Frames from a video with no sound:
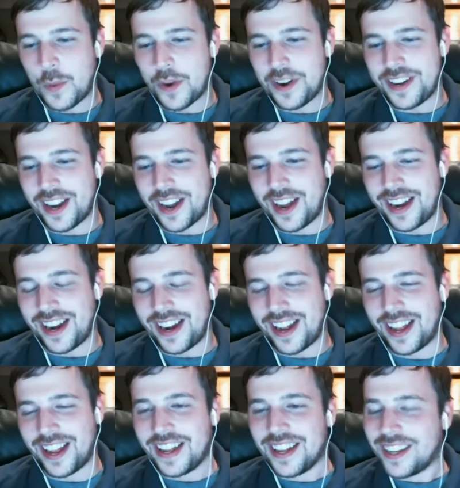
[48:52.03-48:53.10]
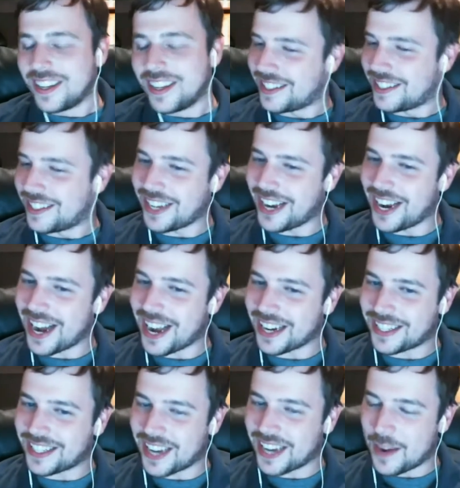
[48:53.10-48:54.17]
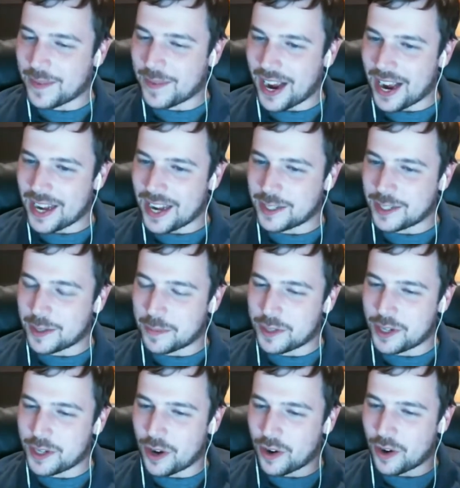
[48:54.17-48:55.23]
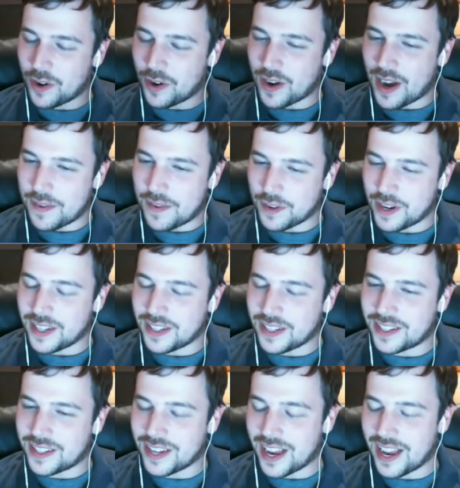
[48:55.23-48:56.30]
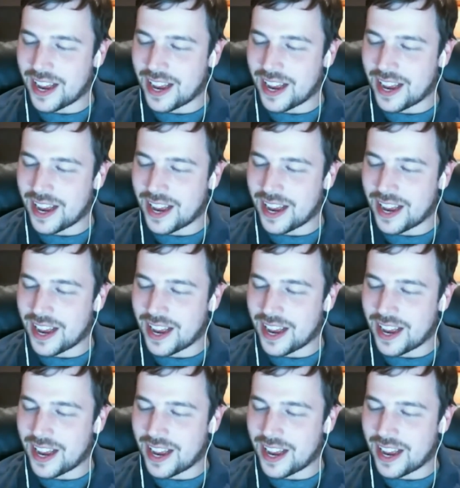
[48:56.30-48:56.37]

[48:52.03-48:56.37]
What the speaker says: we're done. See you next time, guys. Obscure reference.